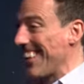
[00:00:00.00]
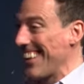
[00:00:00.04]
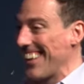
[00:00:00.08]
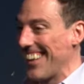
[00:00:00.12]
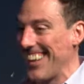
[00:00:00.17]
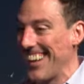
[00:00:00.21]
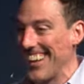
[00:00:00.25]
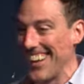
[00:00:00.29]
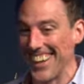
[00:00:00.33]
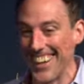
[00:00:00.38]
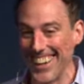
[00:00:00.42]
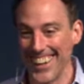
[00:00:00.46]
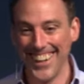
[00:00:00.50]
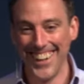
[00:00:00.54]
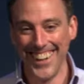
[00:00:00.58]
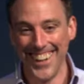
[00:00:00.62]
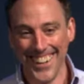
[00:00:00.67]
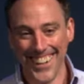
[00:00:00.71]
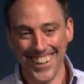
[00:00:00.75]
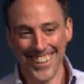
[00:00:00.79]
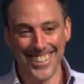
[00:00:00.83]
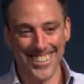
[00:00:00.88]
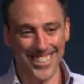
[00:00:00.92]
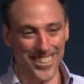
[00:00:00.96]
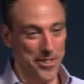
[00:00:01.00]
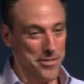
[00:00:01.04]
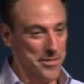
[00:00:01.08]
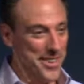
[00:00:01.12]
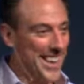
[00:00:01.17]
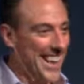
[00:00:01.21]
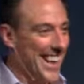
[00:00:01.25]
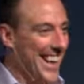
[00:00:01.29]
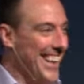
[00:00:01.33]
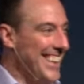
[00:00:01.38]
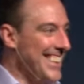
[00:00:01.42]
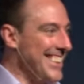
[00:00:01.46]
Like, it's a
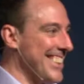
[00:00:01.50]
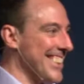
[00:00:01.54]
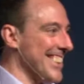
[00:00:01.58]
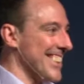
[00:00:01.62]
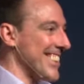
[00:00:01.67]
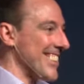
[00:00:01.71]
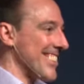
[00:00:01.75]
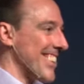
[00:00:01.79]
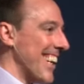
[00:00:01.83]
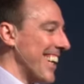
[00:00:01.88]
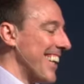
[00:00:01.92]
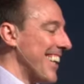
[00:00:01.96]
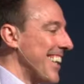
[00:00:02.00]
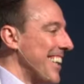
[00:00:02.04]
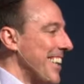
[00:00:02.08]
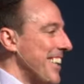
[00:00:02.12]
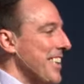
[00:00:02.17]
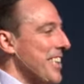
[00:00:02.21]
vacation, right?